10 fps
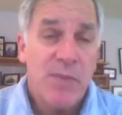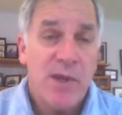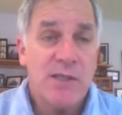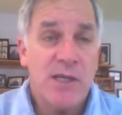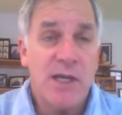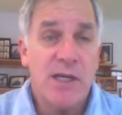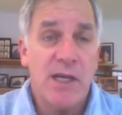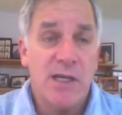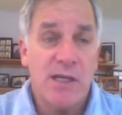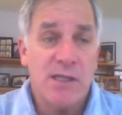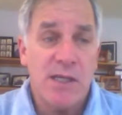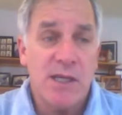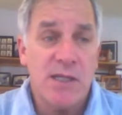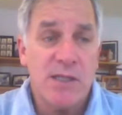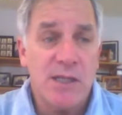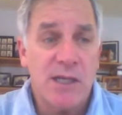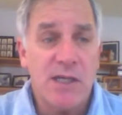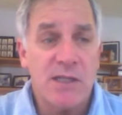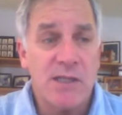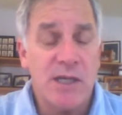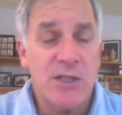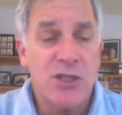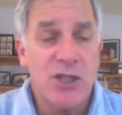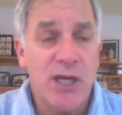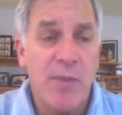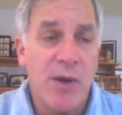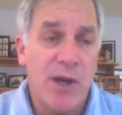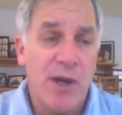GM,